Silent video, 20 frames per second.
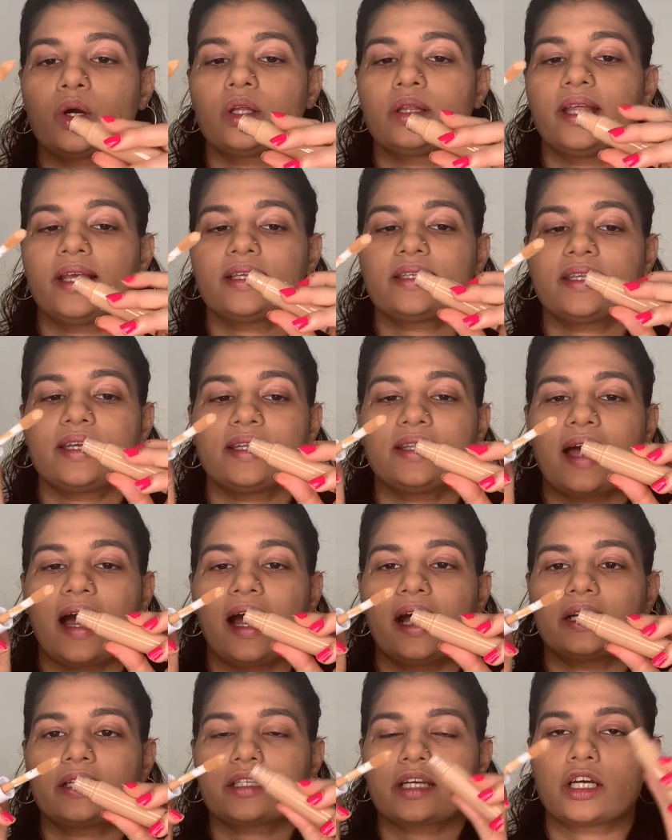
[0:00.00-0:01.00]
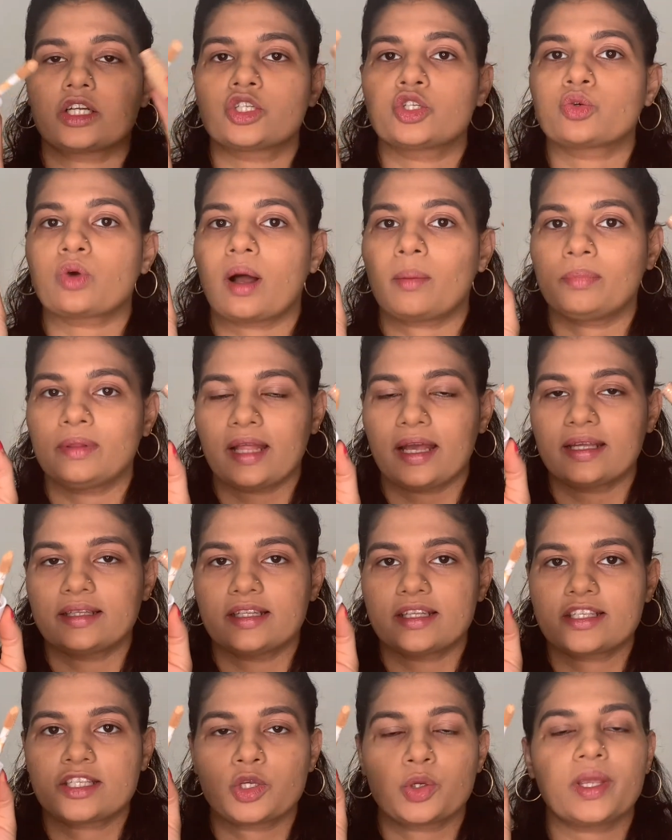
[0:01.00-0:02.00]
they say that to apply
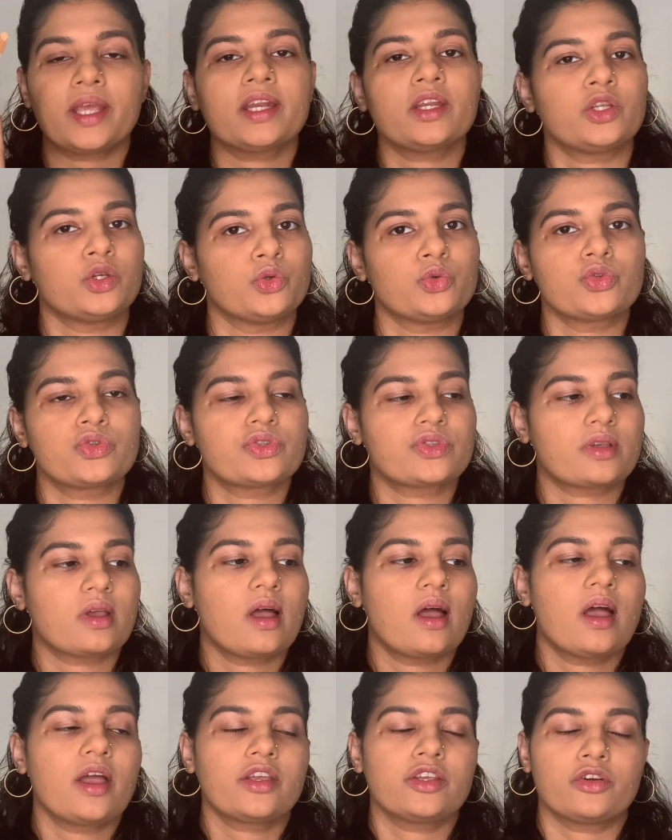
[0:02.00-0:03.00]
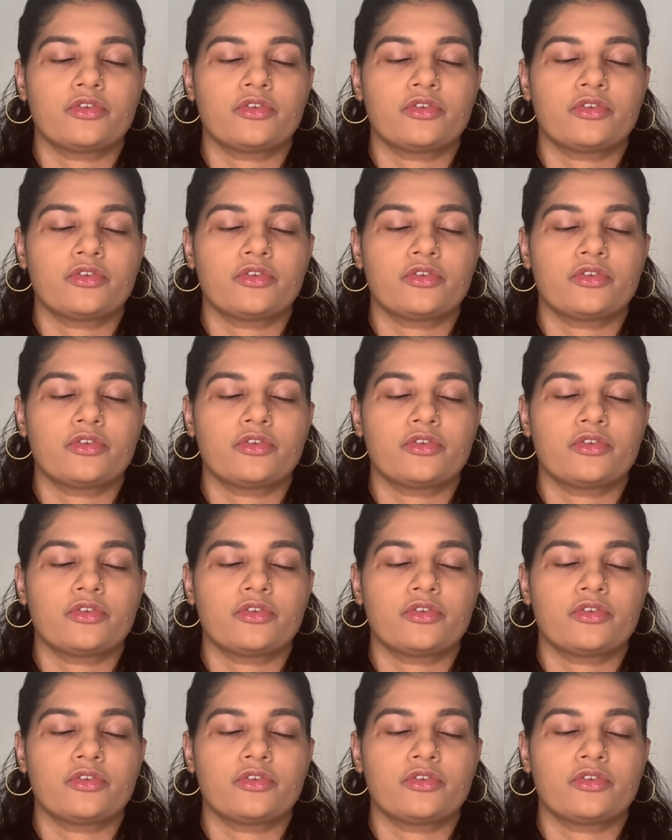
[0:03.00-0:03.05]
this, you can use your